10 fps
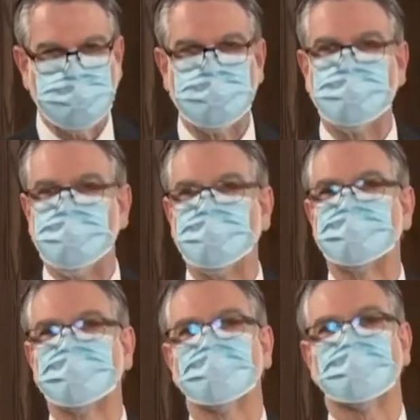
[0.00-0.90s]
need help
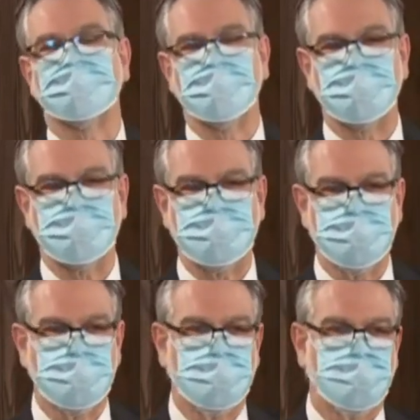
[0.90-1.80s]
from the community
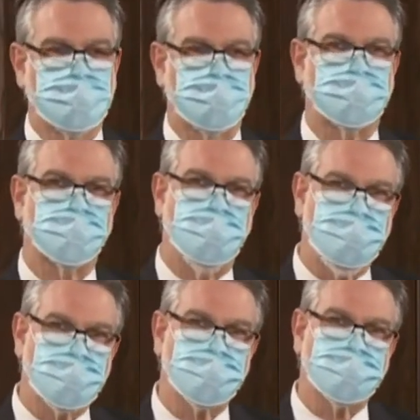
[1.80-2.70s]
to
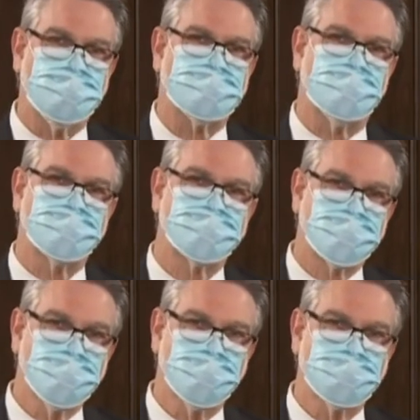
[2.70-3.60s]
try to protect our
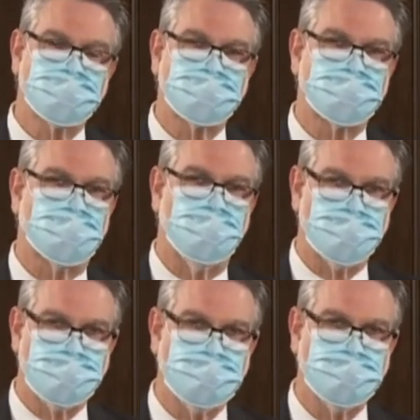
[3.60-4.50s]
schools so our
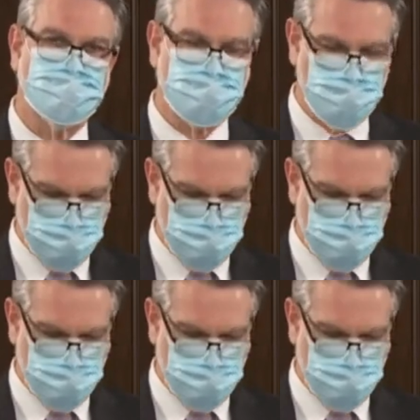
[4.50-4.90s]
kids can